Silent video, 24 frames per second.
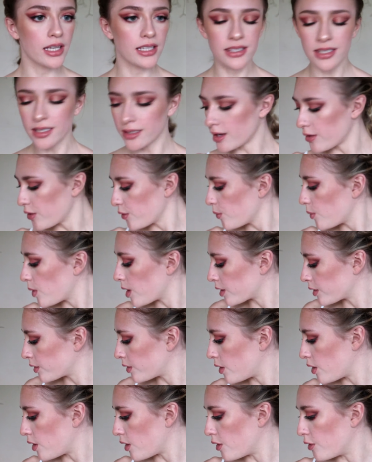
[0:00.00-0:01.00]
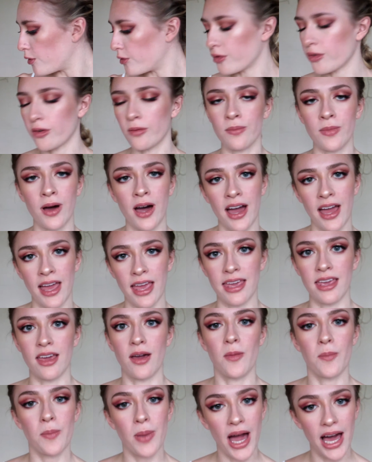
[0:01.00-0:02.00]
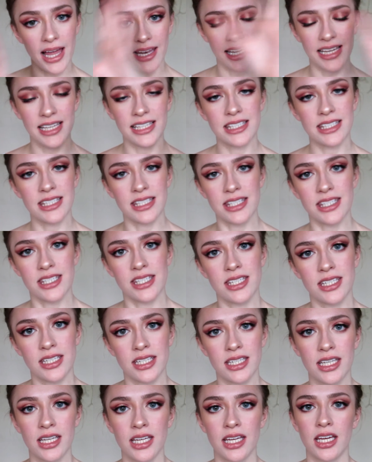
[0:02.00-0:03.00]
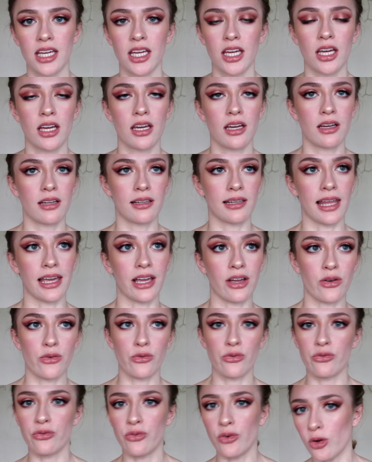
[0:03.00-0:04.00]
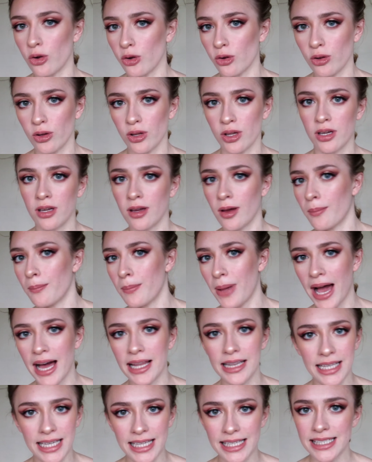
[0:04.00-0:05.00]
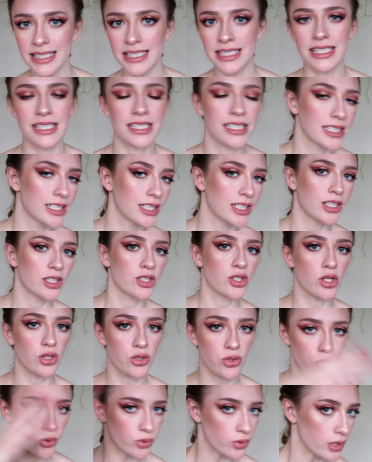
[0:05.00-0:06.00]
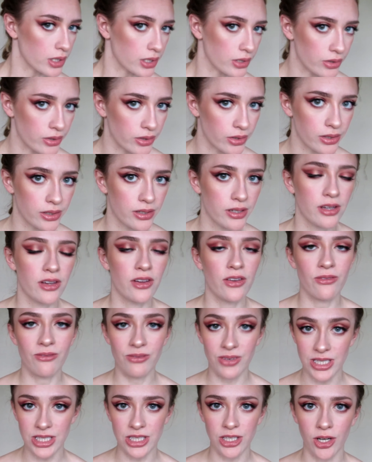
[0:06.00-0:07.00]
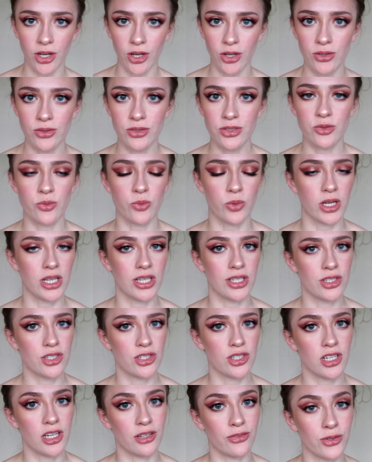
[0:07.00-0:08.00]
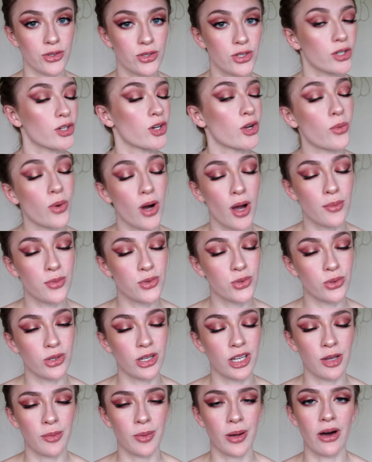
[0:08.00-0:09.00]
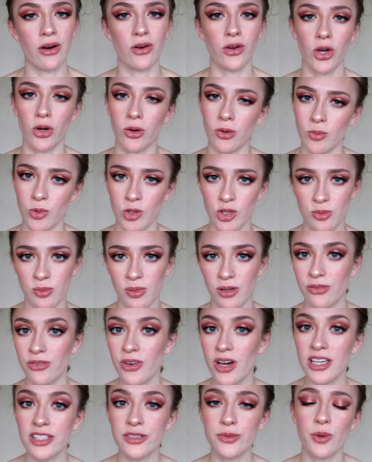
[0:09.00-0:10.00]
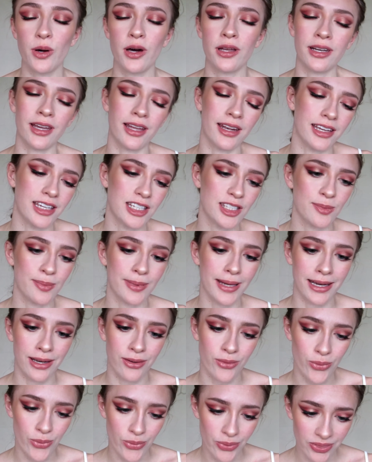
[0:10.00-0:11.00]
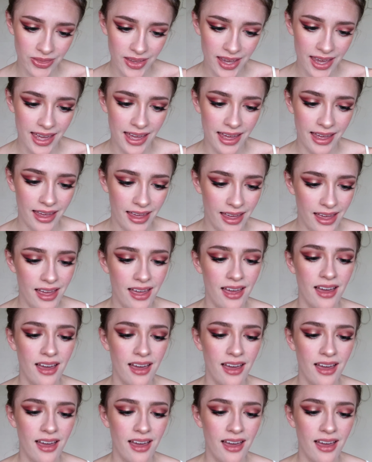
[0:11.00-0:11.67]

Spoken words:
It's another one of my palette, like full palette tutorial videos, which if you don't know what I'm talking about, go and watch my first one. I'll explain it all there.